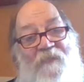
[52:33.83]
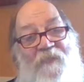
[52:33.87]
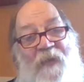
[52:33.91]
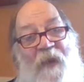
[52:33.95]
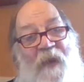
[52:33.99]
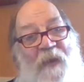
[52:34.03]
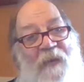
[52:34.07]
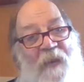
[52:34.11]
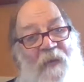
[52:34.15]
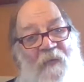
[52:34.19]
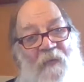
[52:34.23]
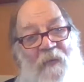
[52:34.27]

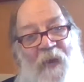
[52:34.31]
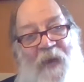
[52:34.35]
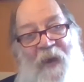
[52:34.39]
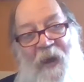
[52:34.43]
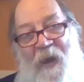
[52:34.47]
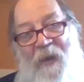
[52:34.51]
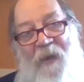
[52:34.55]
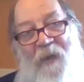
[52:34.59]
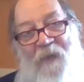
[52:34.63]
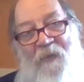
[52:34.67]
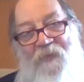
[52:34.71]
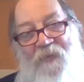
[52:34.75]
And when
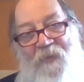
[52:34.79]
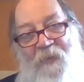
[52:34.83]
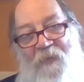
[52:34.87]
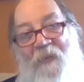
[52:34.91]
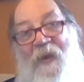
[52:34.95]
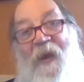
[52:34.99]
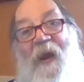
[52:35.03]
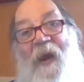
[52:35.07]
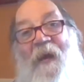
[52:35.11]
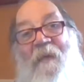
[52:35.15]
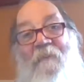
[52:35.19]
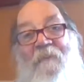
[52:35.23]

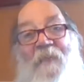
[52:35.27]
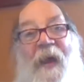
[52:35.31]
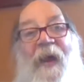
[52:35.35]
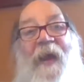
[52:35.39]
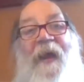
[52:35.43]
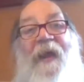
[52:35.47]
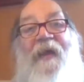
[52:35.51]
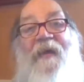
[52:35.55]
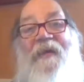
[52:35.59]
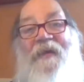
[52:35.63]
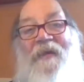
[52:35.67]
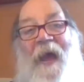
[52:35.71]
I
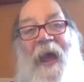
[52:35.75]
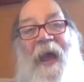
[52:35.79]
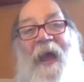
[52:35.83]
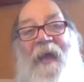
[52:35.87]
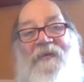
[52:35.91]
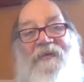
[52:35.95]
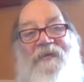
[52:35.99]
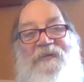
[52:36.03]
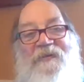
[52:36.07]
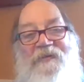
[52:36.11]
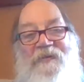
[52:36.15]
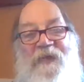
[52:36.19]
paid
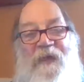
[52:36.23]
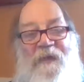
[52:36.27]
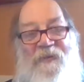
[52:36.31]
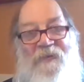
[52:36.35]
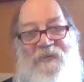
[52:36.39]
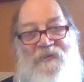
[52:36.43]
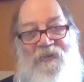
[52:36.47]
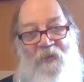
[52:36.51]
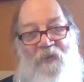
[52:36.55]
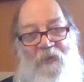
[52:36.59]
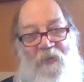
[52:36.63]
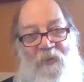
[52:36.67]
taxes on the
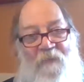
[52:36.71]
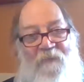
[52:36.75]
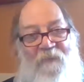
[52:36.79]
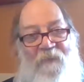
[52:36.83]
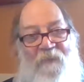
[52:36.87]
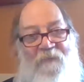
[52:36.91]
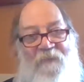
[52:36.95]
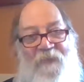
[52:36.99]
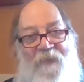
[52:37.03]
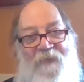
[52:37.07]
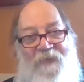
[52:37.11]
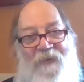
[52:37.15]
school for
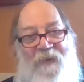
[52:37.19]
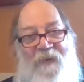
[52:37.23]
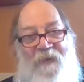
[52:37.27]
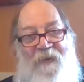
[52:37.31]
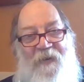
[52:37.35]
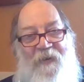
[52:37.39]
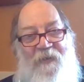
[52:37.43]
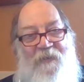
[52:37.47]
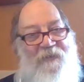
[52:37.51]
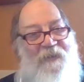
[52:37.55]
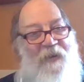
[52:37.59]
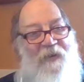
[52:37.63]
15
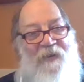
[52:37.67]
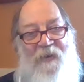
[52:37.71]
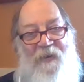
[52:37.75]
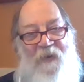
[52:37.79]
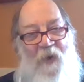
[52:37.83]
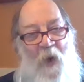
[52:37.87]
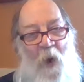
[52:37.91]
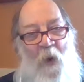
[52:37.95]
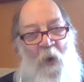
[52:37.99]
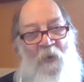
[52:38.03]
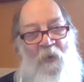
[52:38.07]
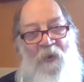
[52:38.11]
years, I didn't
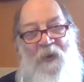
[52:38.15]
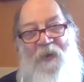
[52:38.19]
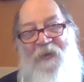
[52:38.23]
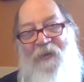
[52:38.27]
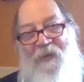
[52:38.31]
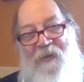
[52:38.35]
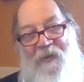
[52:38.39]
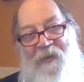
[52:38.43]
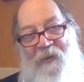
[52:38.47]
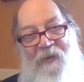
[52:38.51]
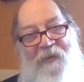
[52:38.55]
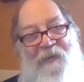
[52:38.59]
own it.
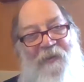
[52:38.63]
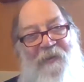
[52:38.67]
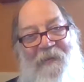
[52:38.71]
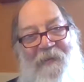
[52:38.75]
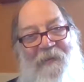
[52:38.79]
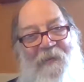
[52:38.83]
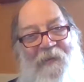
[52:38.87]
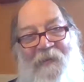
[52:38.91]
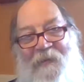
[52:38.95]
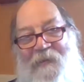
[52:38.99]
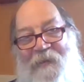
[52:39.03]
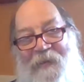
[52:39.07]

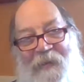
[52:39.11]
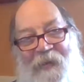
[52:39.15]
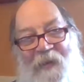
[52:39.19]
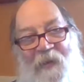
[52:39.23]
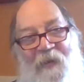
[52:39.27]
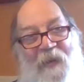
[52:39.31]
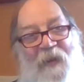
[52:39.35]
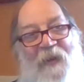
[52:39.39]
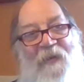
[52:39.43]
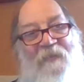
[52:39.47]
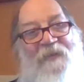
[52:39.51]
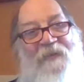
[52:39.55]

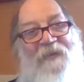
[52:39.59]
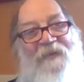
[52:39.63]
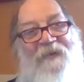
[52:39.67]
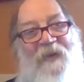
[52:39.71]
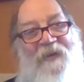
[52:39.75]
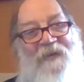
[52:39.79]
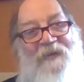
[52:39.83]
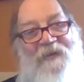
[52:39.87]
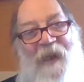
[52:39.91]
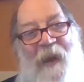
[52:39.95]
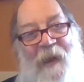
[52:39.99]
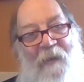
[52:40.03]
It was a
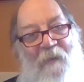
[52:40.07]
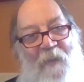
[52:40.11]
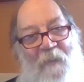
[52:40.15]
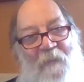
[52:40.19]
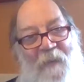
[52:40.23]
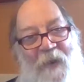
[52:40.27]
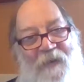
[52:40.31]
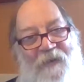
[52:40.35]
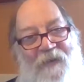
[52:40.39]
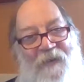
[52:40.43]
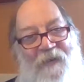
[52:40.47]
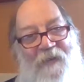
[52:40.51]

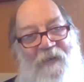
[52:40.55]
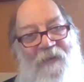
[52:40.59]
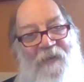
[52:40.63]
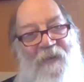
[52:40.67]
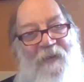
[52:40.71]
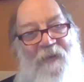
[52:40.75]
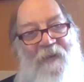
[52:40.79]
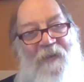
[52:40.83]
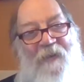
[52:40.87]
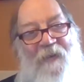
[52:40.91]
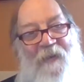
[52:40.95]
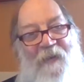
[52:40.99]
sacramental
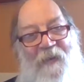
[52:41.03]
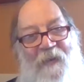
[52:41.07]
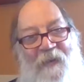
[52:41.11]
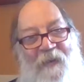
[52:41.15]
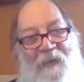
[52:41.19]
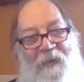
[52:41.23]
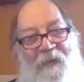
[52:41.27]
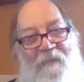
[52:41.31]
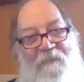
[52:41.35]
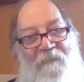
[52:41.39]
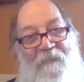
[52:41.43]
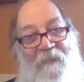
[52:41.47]

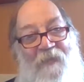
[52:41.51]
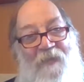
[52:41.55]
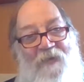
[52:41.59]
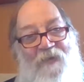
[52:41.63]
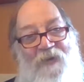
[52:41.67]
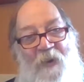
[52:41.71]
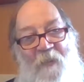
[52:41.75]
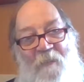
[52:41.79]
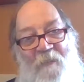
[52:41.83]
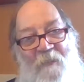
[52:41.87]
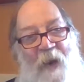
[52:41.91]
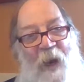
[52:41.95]

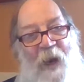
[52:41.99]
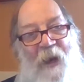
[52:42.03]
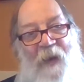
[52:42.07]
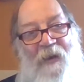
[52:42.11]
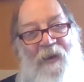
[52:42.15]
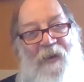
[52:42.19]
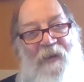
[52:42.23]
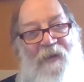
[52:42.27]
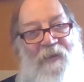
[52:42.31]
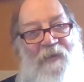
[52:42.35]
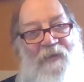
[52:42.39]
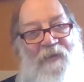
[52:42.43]

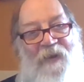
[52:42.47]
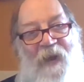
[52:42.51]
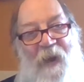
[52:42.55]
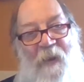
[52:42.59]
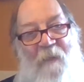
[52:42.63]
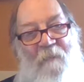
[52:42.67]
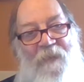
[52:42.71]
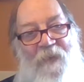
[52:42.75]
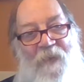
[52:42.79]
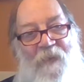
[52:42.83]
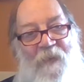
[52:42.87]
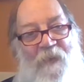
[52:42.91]
shamanic
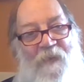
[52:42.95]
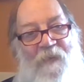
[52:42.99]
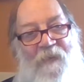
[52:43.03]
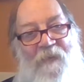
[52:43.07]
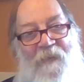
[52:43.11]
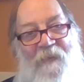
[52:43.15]
temple.